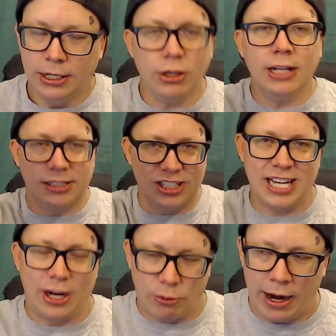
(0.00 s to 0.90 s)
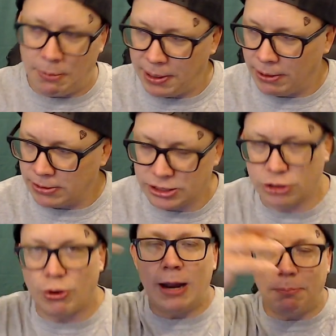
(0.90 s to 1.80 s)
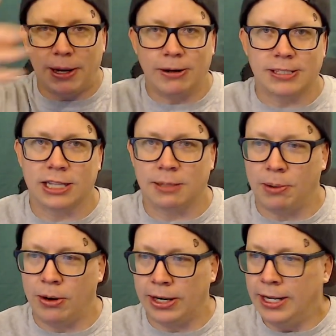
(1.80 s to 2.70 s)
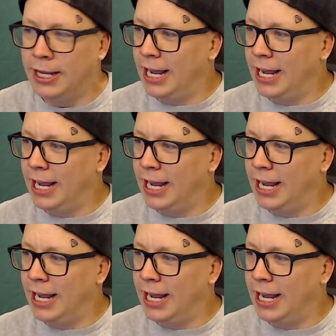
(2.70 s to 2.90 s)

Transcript: But let's just say grandparents. There's grandparents at the party,